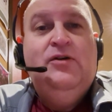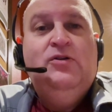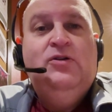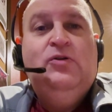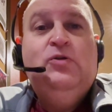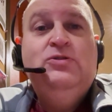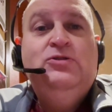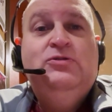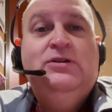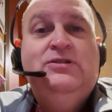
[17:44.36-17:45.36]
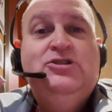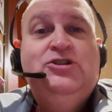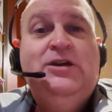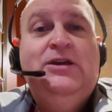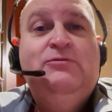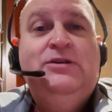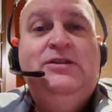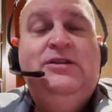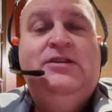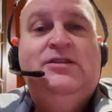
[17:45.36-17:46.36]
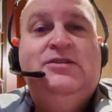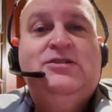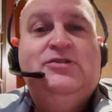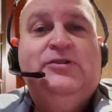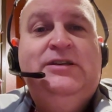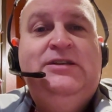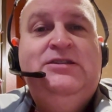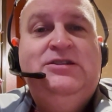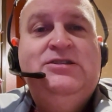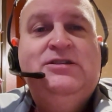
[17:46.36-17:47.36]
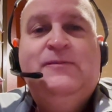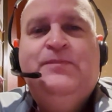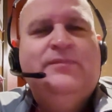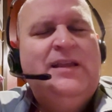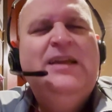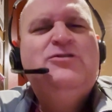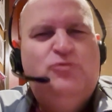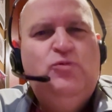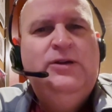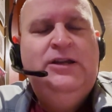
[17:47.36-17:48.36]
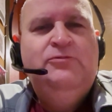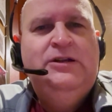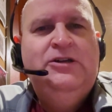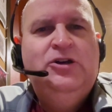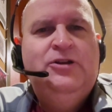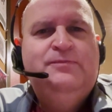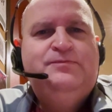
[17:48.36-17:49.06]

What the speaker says: or you can share with screens. It's really, really good.